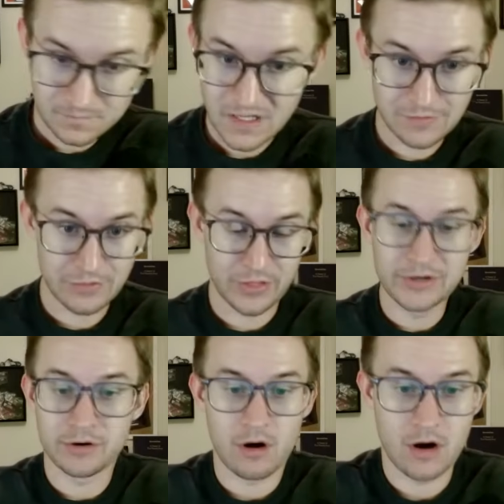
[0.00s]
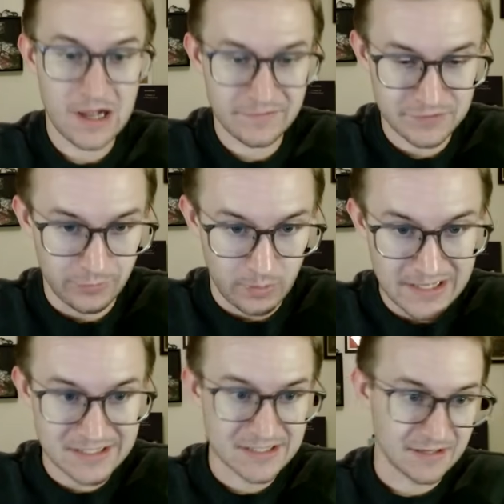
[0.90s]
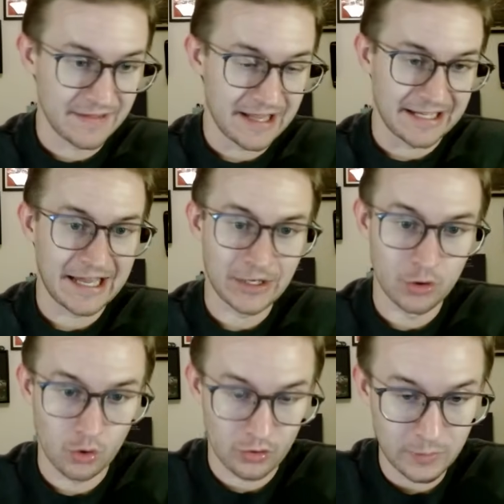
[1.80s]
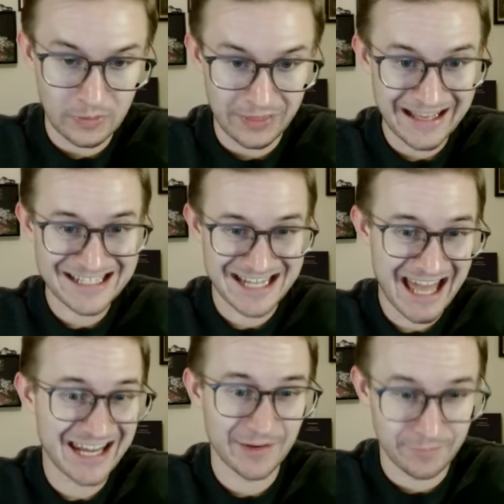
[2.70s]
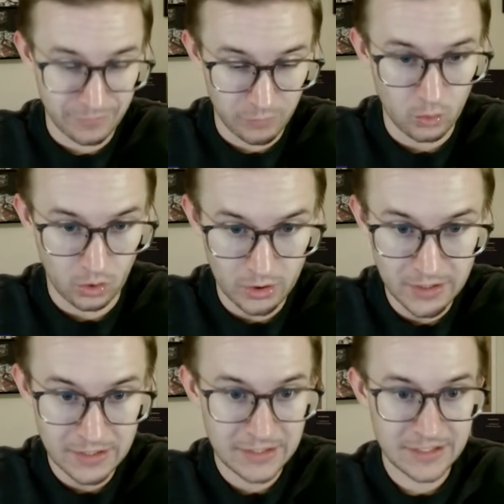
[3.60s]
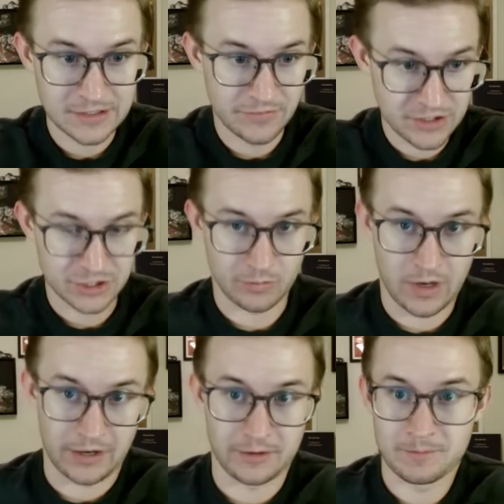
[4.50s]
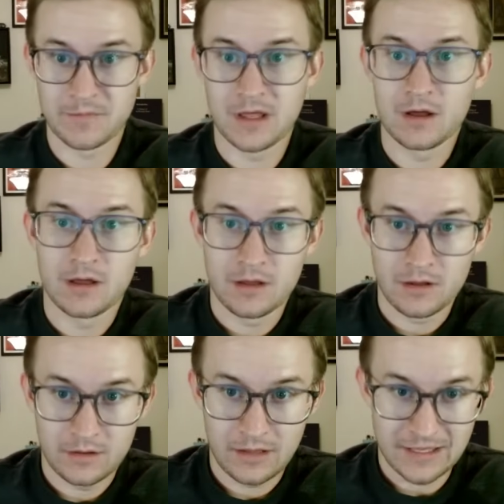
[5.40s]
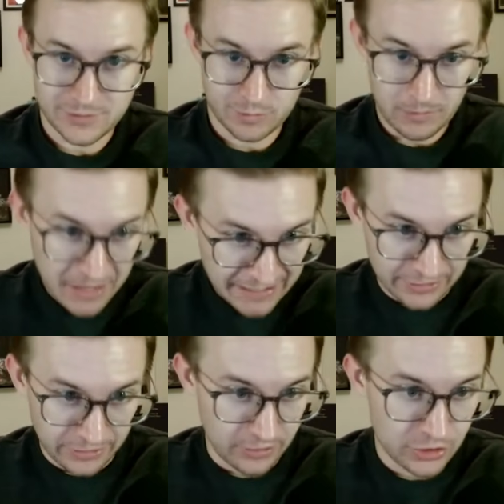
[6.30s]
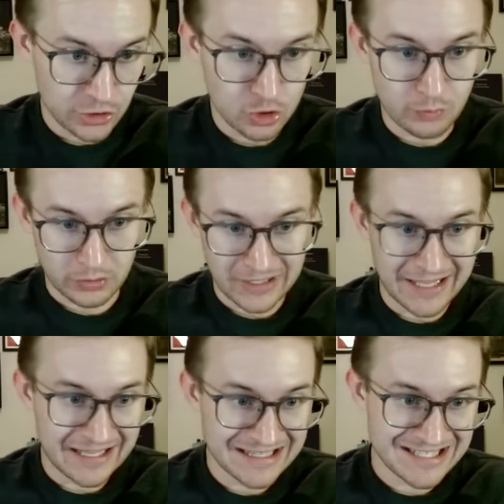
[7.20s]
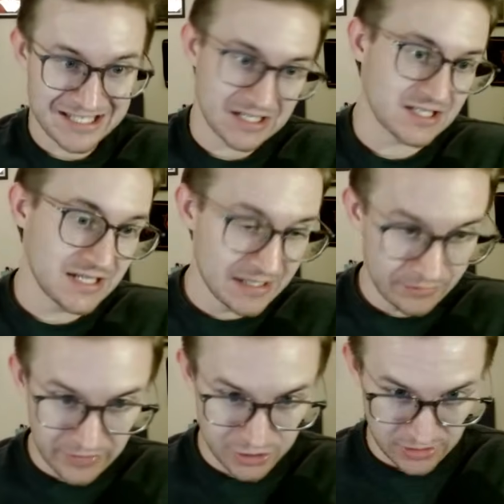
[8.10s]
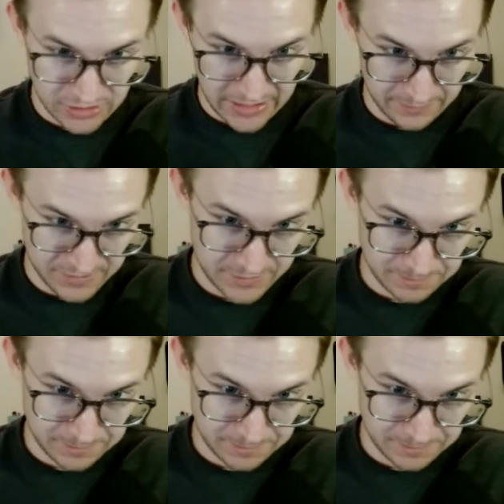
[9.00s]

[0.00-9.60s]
the Thunder are off to the races in that category with a 10-4 division record. As a reminder, you play 16 division games.